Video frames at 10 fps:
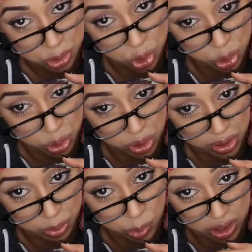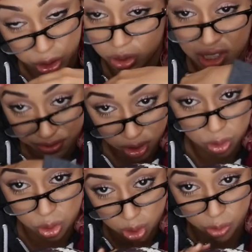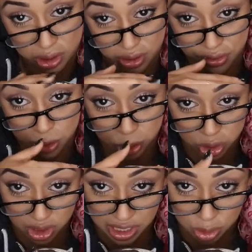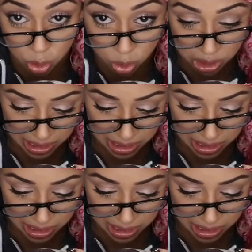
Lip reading: Sure. Well, you never know what the future can hold,